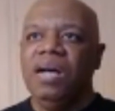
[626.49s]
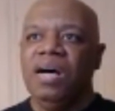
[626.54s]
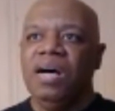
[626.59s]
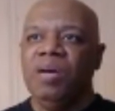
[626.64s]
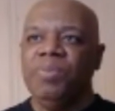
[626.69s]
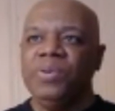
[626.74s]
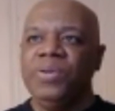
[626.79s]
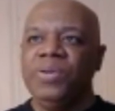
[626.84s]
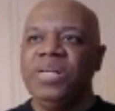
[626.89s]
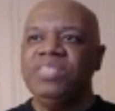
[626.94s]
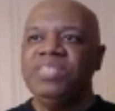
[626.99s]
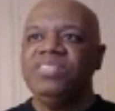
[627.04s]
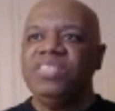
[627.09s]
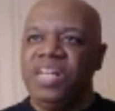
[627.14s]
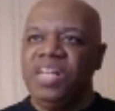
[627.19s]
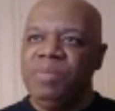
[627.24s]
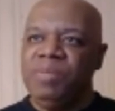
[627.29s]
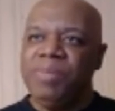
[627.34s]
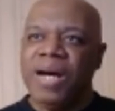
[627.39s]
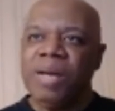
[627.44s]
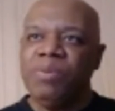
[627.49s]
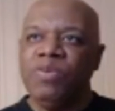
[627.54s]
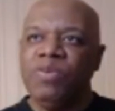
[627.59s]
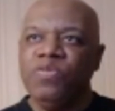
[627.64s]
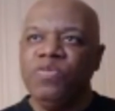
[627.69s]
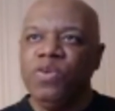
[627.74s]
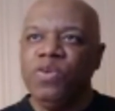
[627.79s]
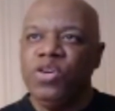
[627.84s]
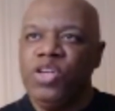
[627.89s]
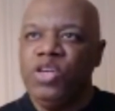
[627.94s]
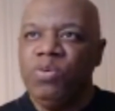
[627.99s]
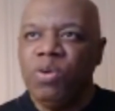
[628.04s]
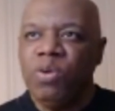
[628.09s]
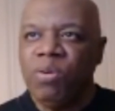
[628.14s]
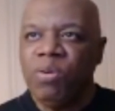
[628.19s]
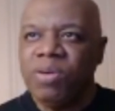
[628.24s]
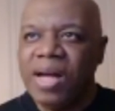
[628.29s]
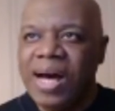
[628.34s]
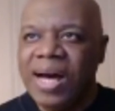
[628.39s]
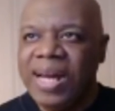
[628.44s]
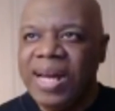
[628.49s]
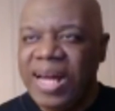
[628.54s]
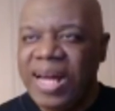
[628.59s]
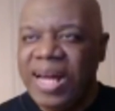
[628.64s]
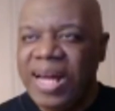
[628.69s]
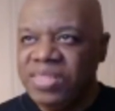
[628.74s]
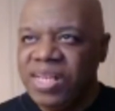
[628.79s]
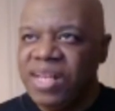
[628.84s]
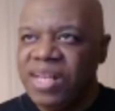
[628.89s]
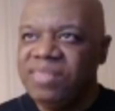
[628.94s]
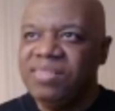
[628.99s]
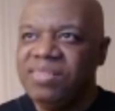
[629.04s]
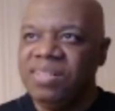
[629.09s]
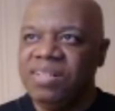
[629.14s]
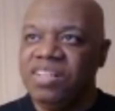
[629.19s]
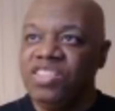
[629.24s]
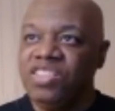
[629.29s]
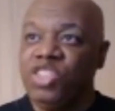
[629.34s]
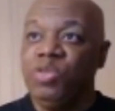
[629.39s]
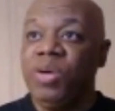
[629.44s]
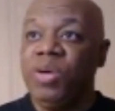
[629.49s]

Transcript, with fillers: Uh, Berean Study Bible, for you, O God, have tested us.